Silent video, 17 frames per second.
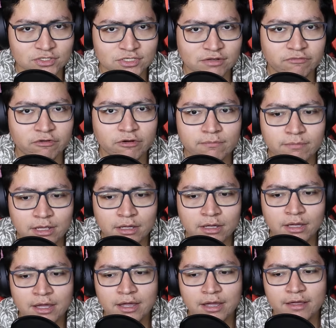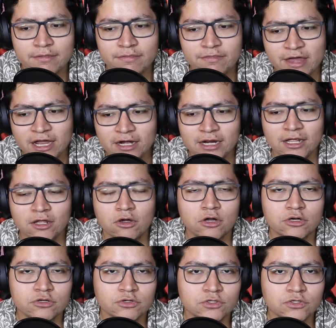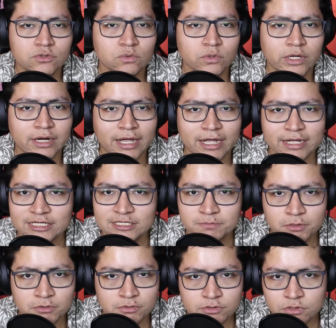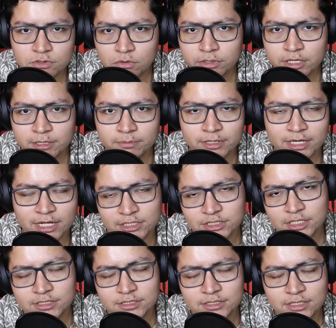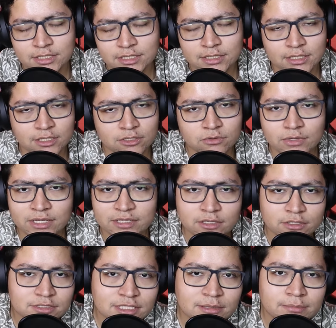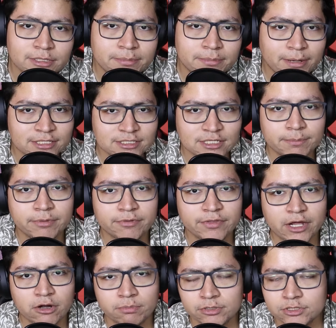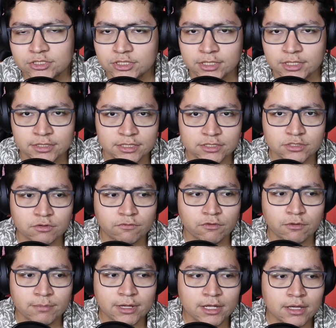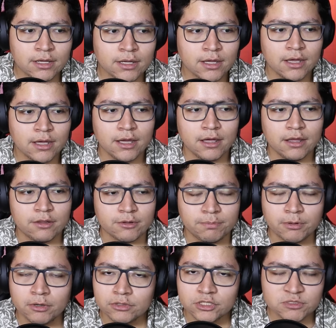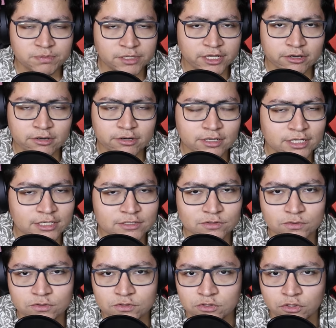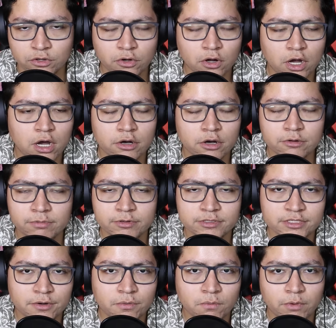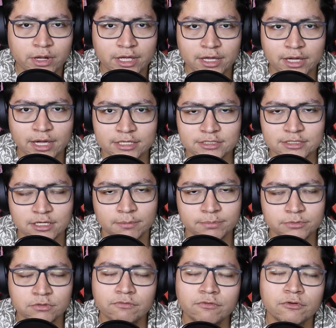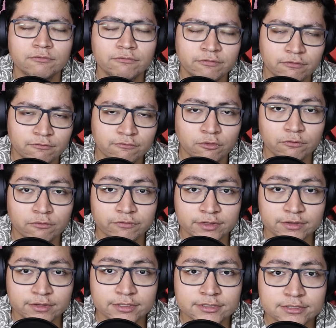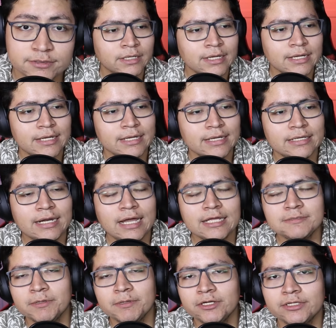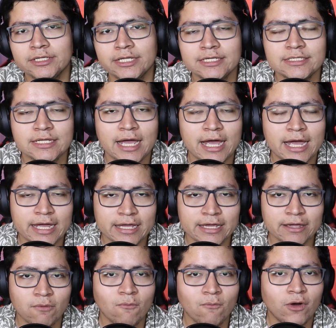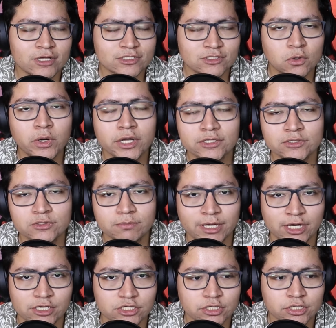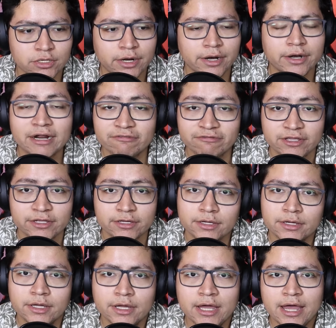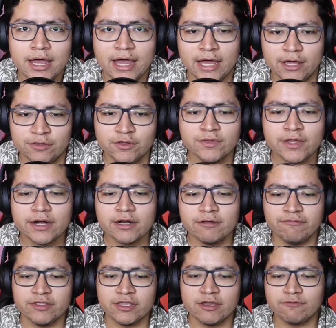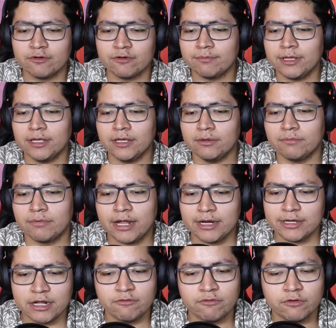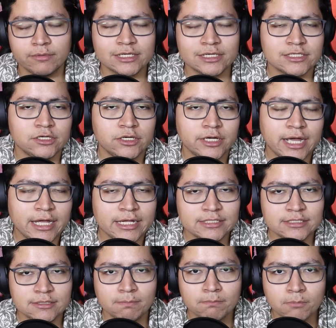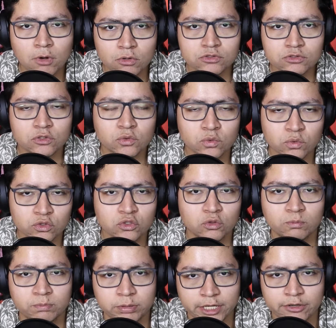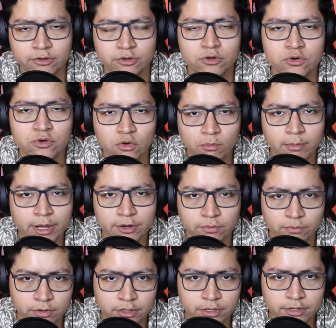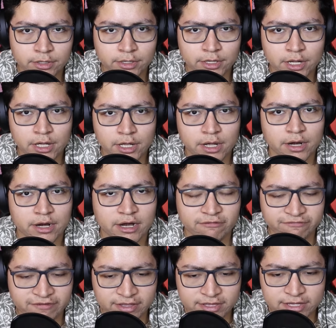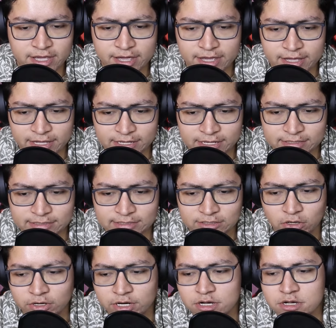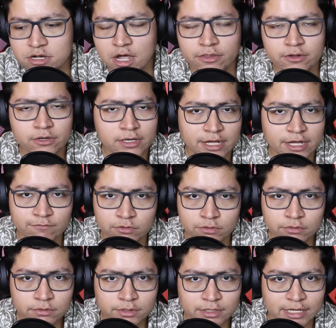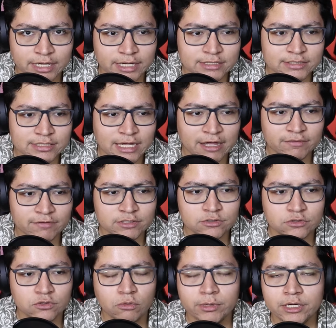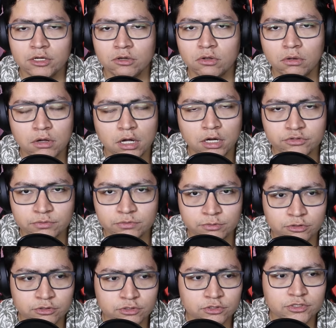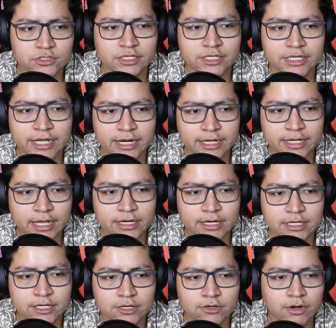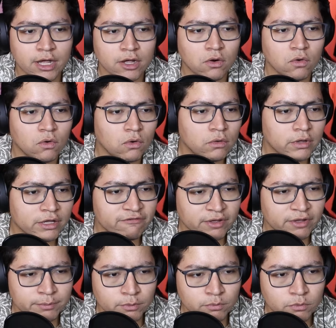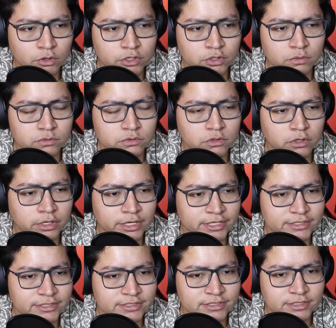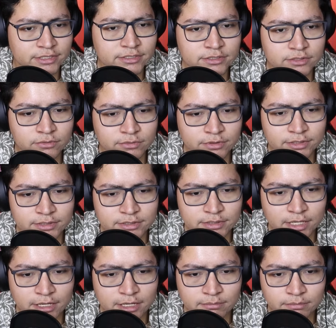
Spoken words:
And for me, that in contrast to an experienced goalkeeper like Chesney, you cannot simply pass up on that opportunity. So for me, the Polish player needs to start 100% when he gets up to full fitness. And last but not least, I was going to mention Rafinha. I think that Rafinha, for me, right now for Barcelona, is the most crucial player no matter what. Rafinha is on another level. He's having so many goal contributions. Yet again, here, a goal. If I'm not wrong, he also got an assist during this game.